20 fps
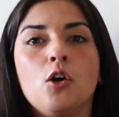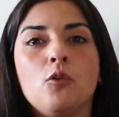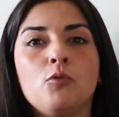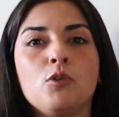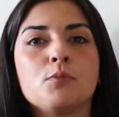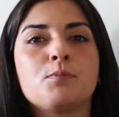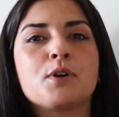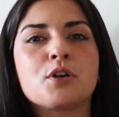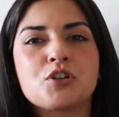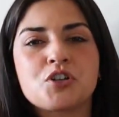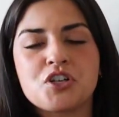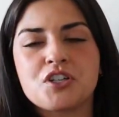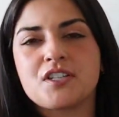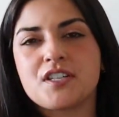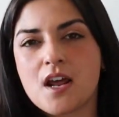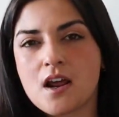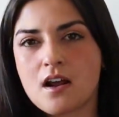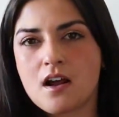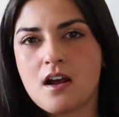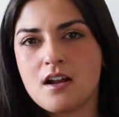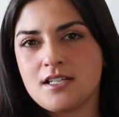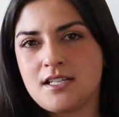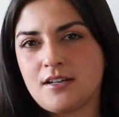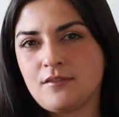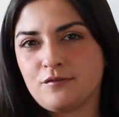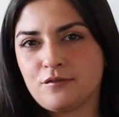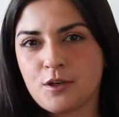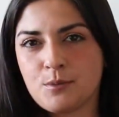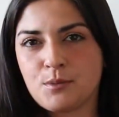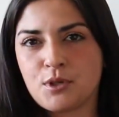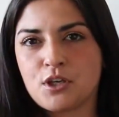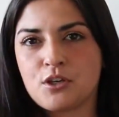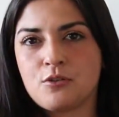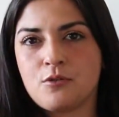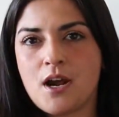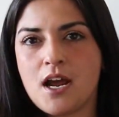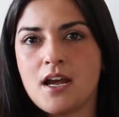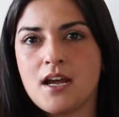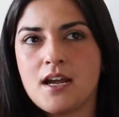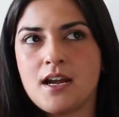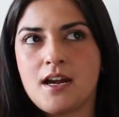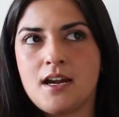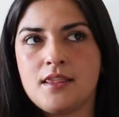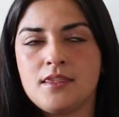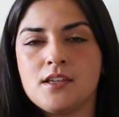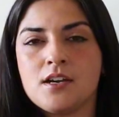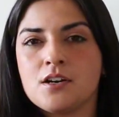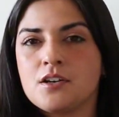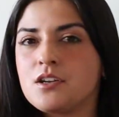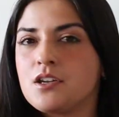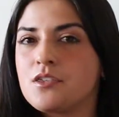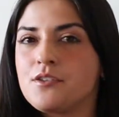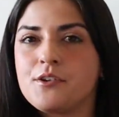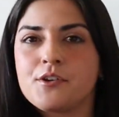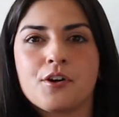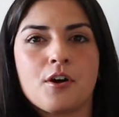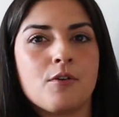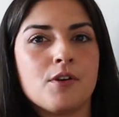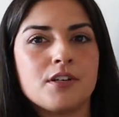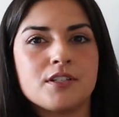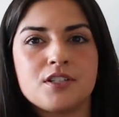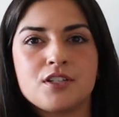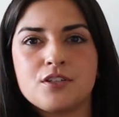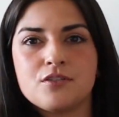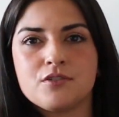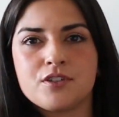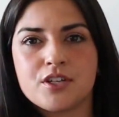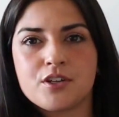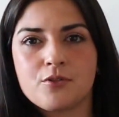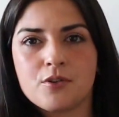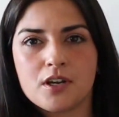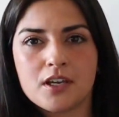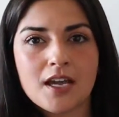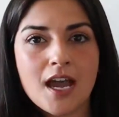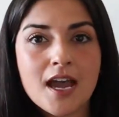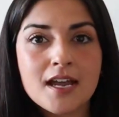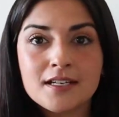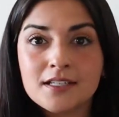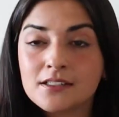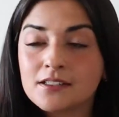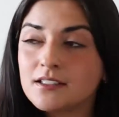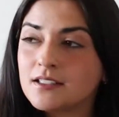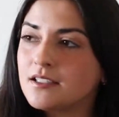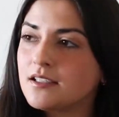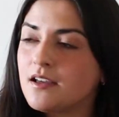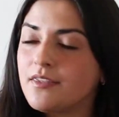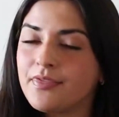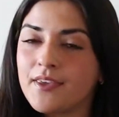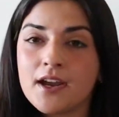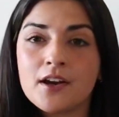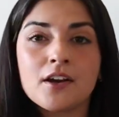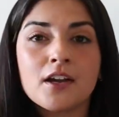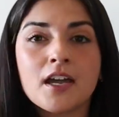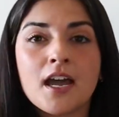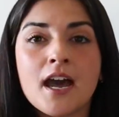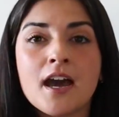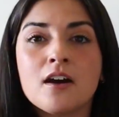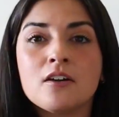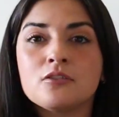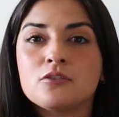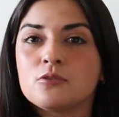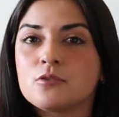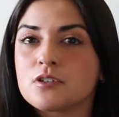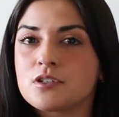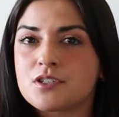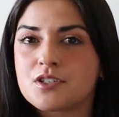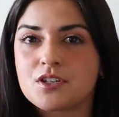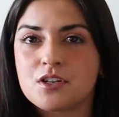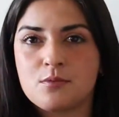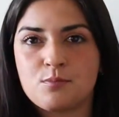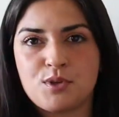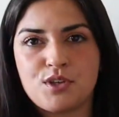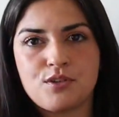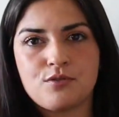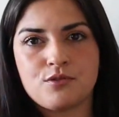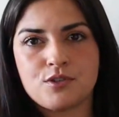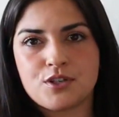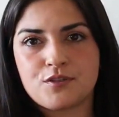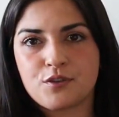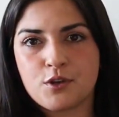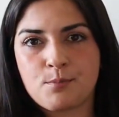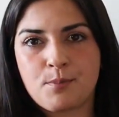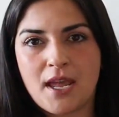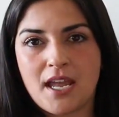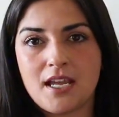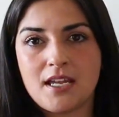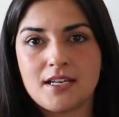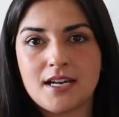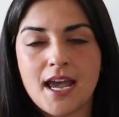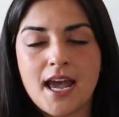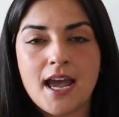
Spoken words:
will purchase that content from you, and they're either going to use it organically on their account or it's going to be used for paid